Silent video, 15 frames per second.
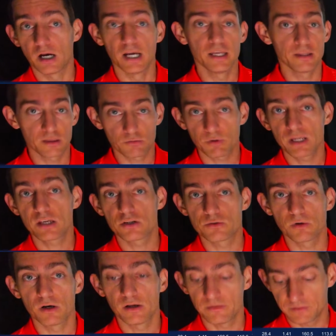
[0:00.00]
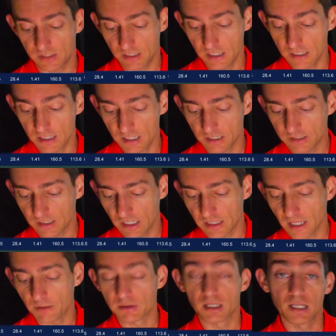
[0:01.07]
I hit 3 good drives in this,
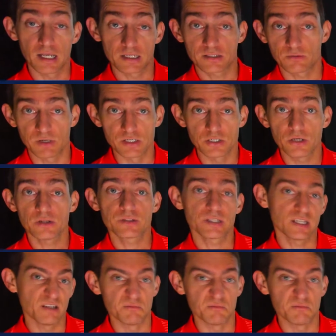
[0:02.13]
and they were the last 3 shots.